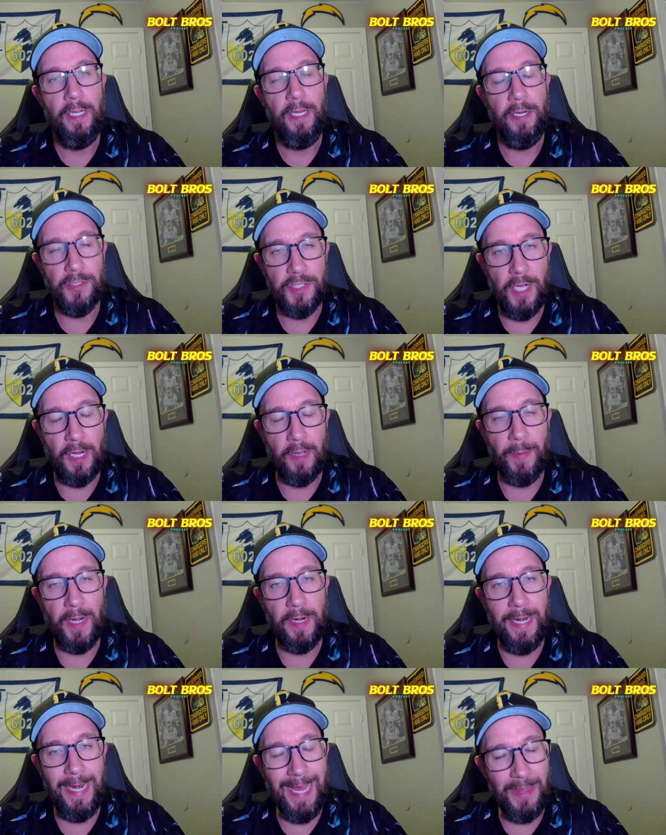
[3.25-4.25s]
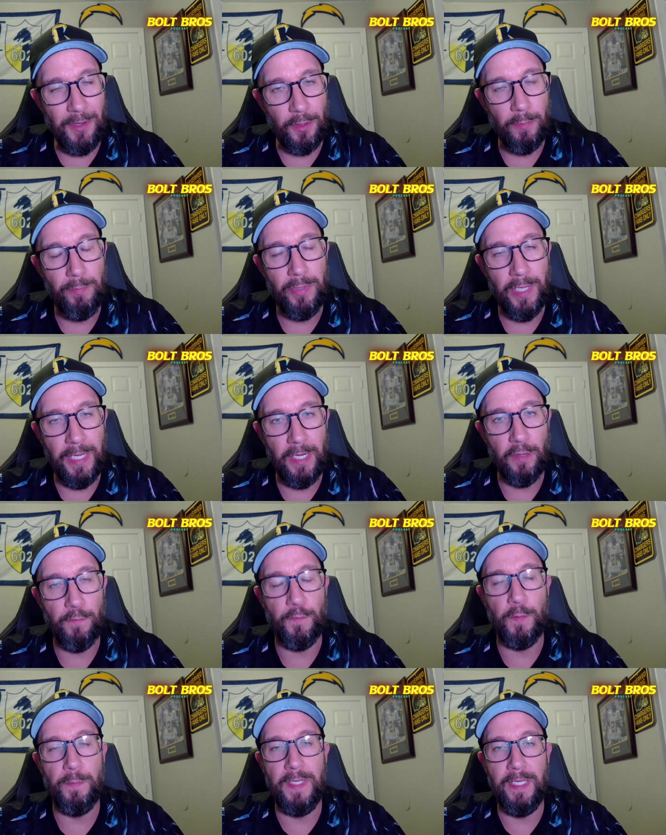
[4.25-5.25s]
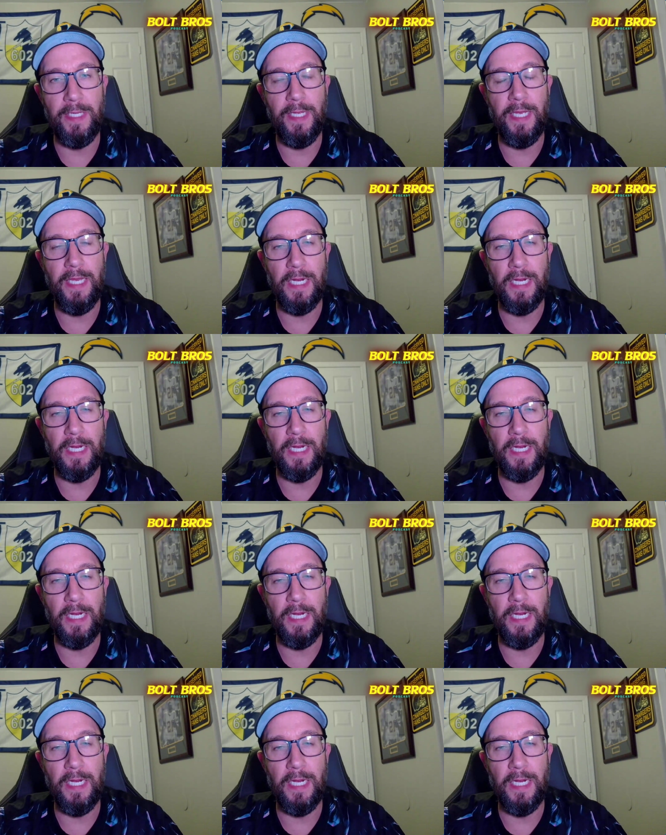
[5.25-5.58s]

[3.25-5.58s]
to talk about another player from the